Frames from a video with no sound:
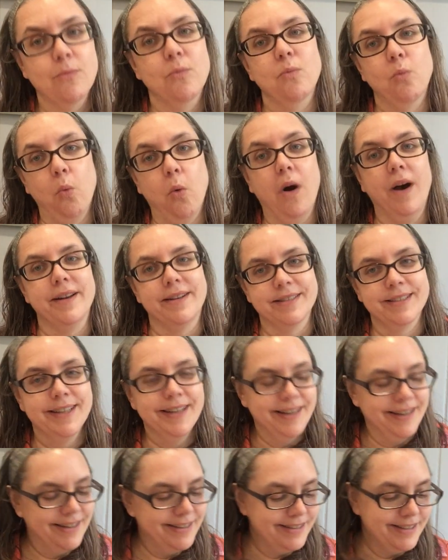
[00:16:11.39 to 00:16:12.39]
one,
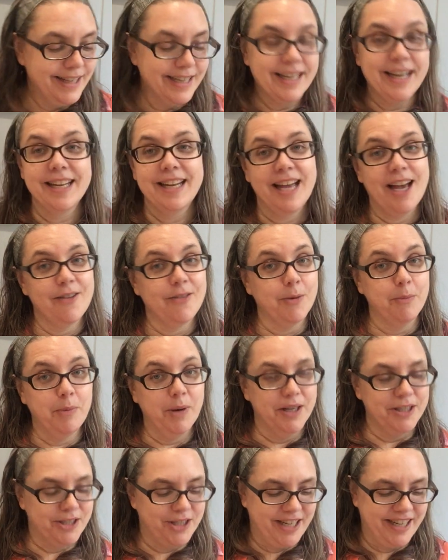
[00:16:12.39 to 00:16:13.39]
like I'd have a
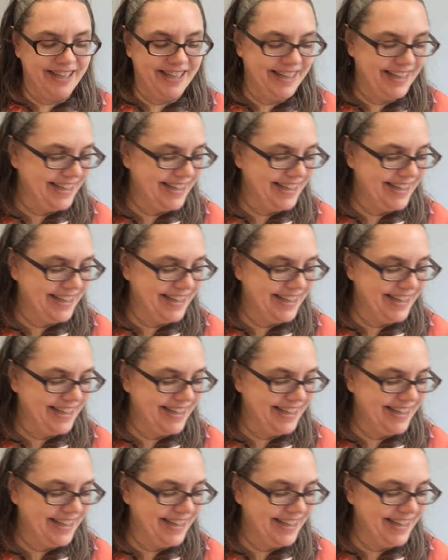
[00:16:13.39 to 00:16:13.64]
bunch.